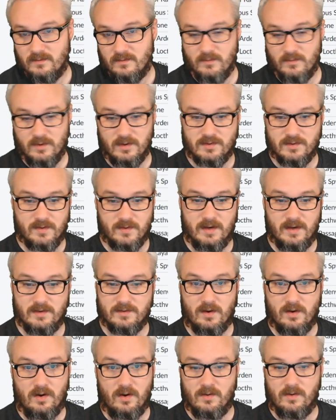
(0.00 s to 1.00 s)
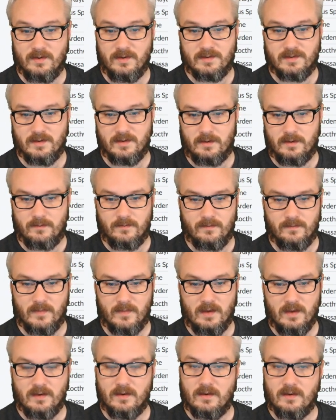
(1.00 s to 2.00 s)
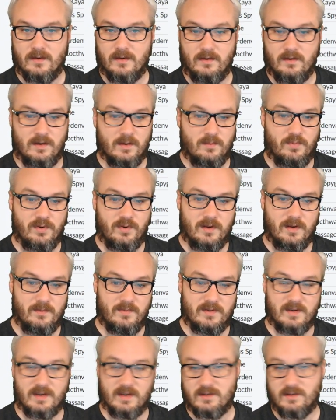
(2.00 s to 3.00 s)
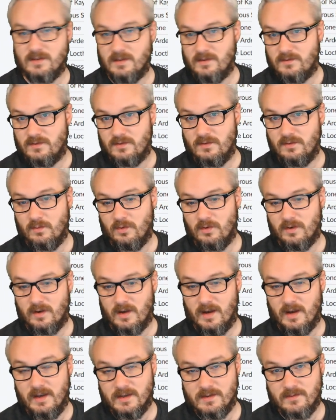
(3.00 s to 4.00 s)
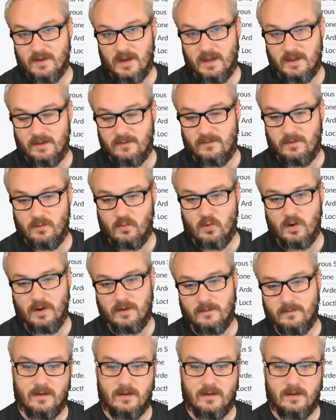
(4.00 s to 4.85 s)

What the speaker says: Murderous Riders are always good. You could put in potentially 2 more Kaya's Wrath if you want.